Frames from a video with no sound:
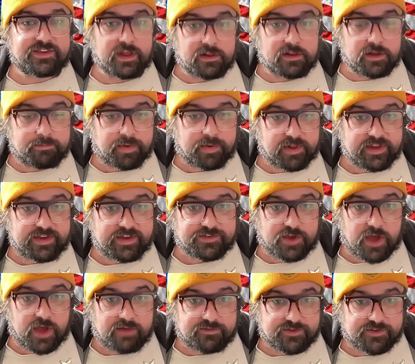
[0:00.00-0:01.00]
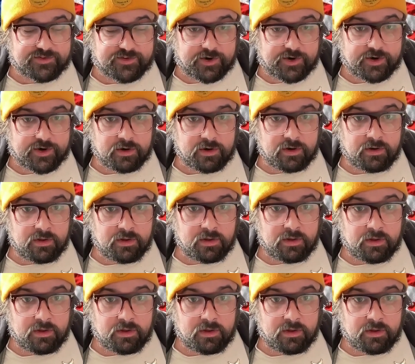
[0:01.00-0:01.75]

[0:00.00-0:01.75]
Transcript: still a police officer.